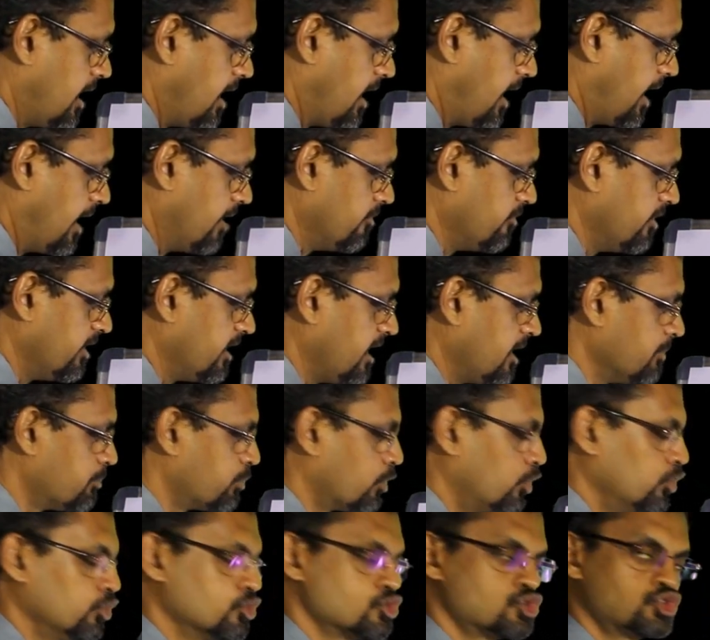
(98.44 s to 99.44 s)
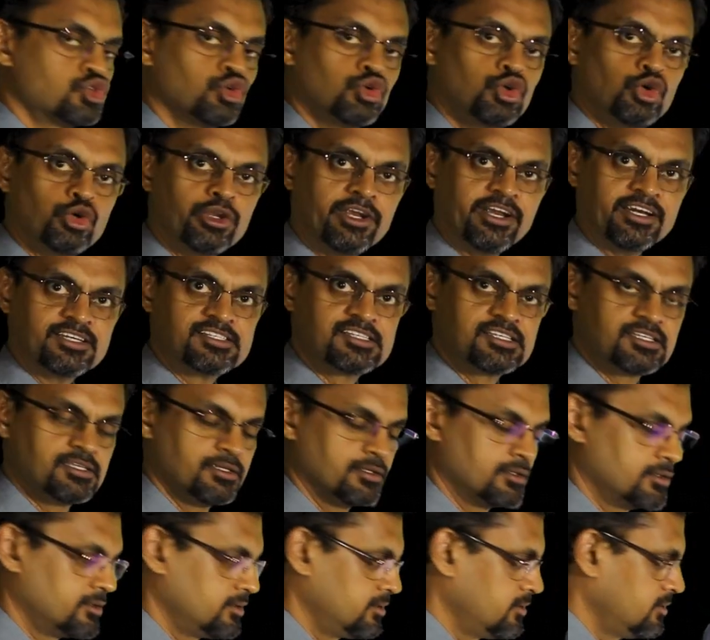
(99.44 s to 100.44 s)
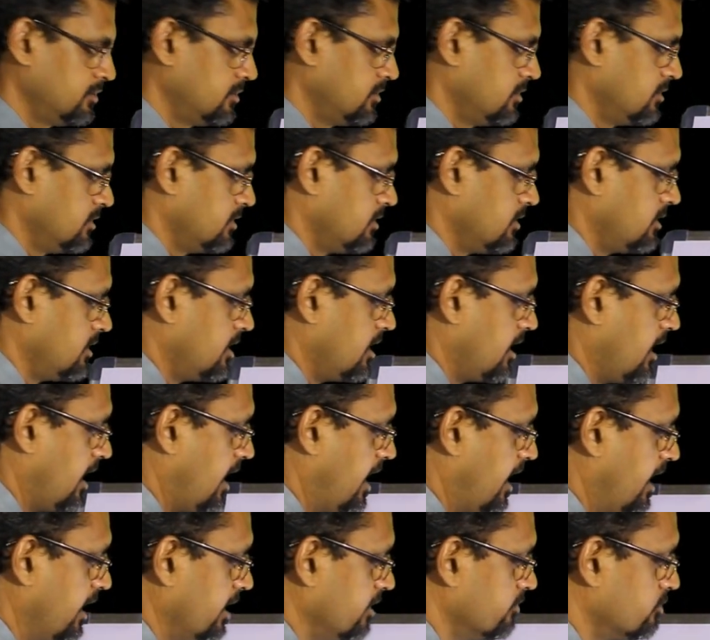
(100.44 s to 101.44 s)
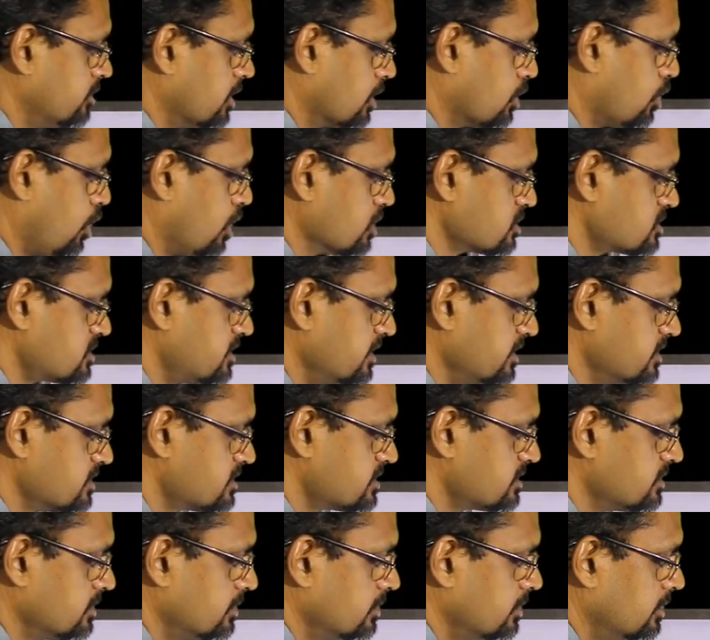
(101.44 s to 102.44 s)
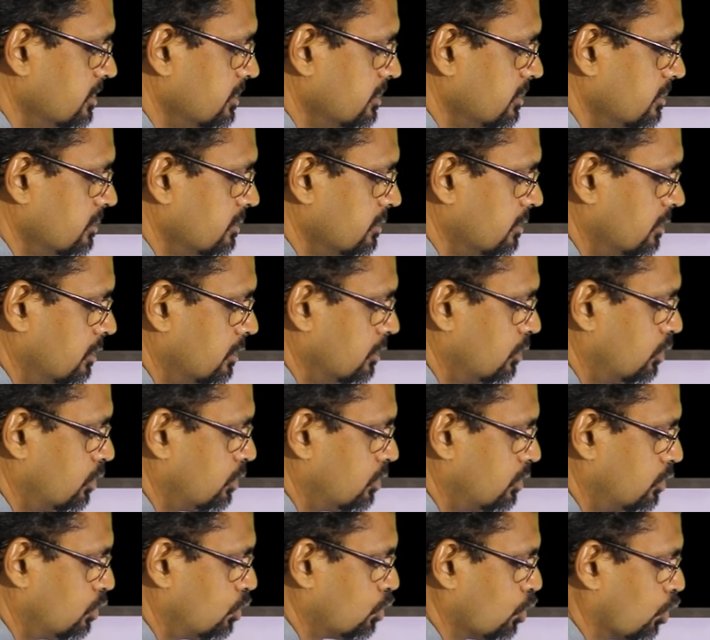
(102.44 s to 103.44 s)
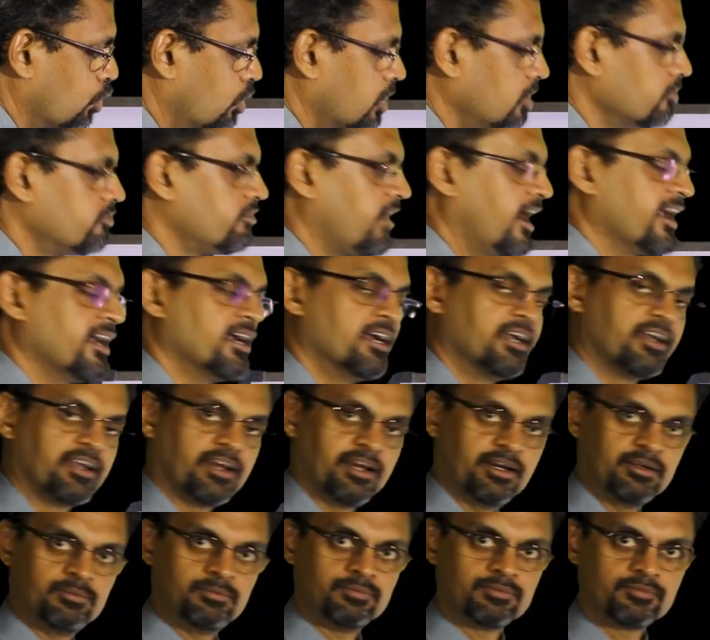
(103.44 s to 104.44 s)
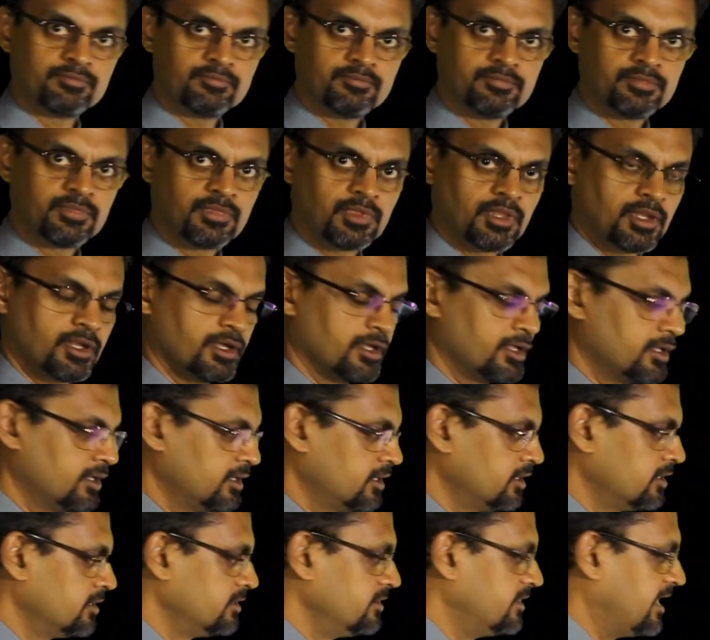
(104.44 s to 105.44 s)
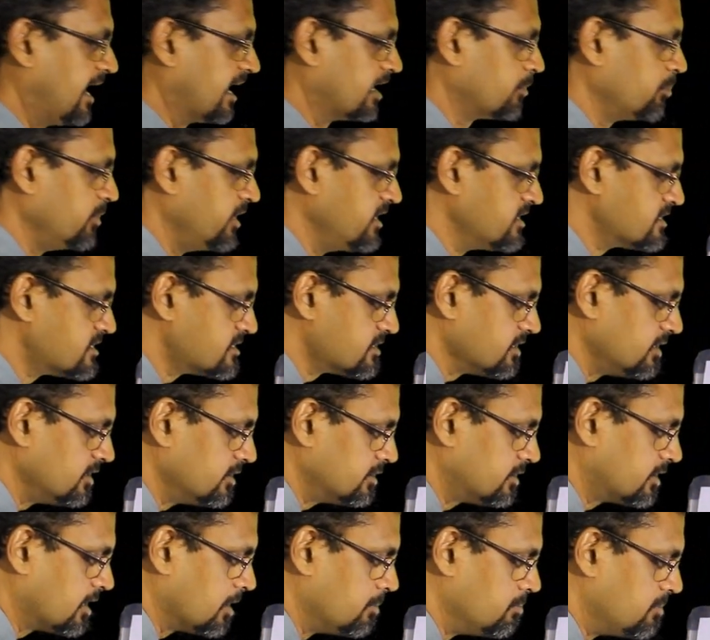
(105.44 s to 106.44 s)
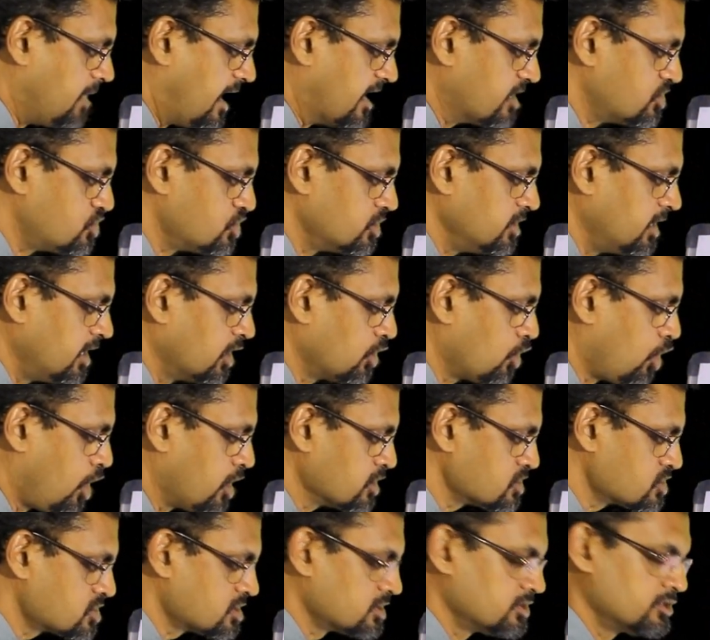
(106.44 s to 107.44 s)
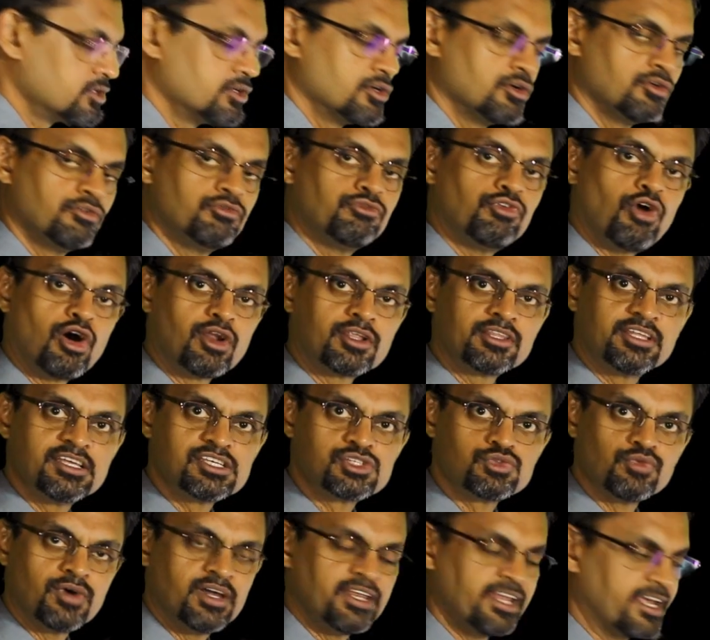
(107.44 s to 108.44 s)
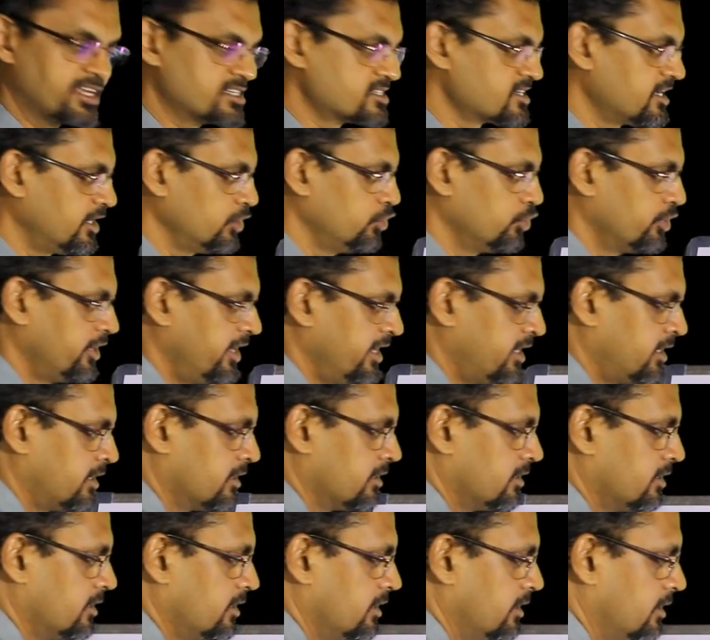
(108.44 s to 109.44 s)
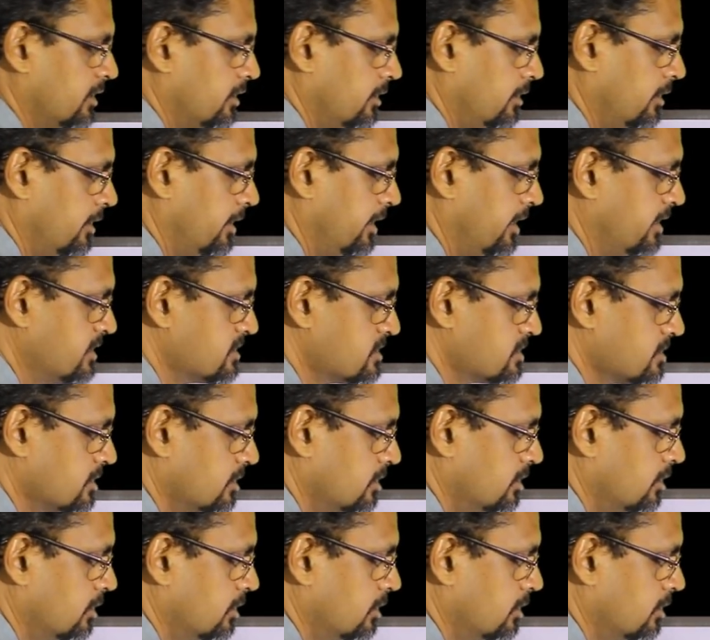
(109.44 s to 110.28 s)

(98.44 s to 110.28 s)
and when I produce 2 units, and if the cost is total 500, that means the marginal cost for this one extra unit is